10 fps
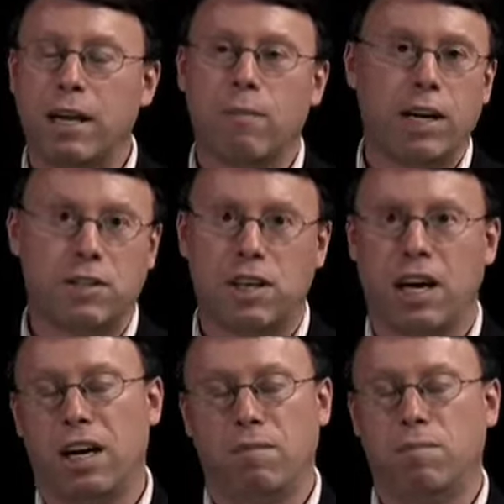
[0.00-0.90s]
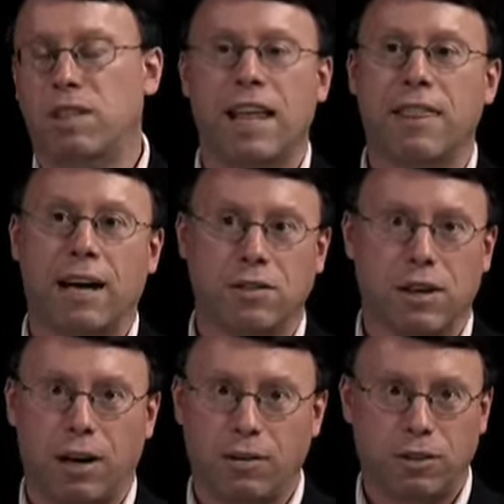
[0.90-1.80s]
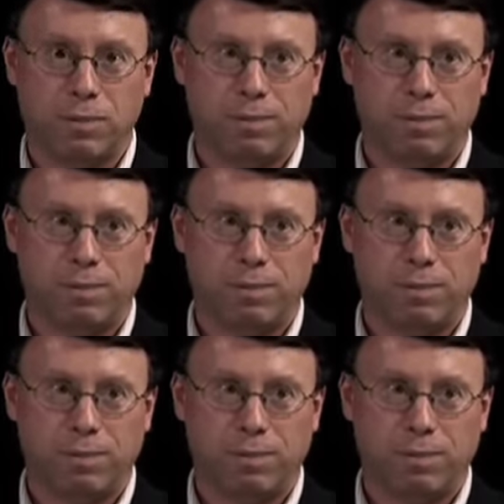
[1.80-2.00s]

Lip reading: He might say $10,000.